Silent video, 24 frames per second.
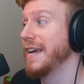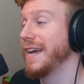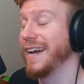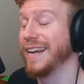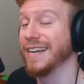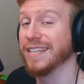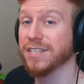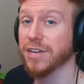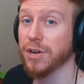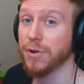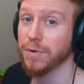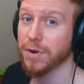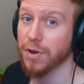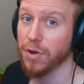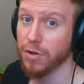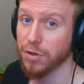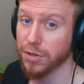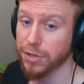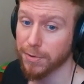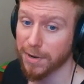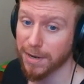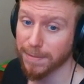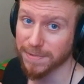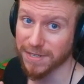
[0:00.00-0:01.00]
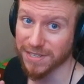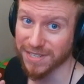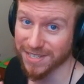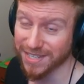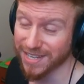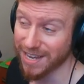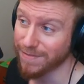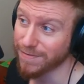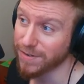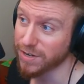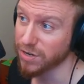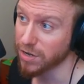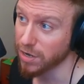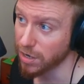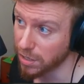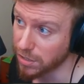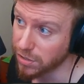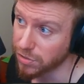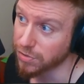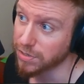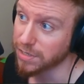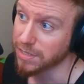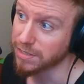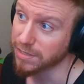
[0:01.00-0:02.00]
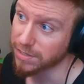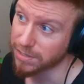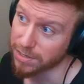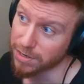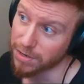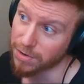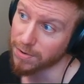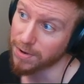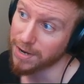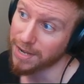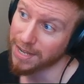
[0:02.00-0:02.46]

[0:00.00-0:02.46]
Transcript: And it's going all the way up to 700. So